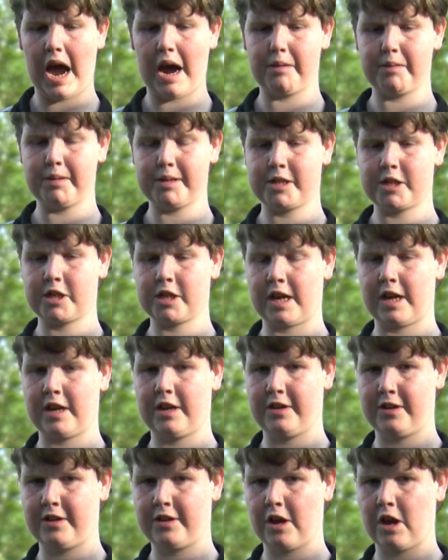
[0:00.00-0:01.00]
how much
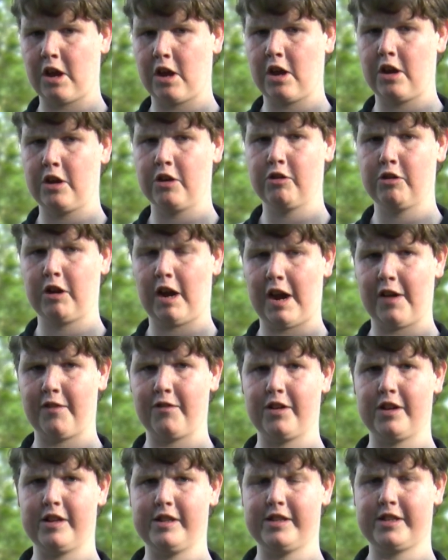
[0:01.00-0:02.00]
internal
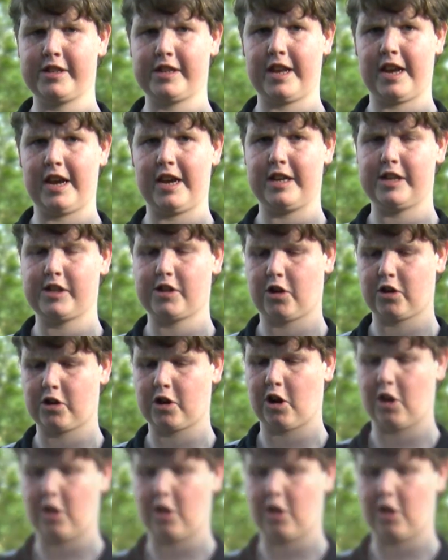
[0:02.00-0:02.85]
evidence there is on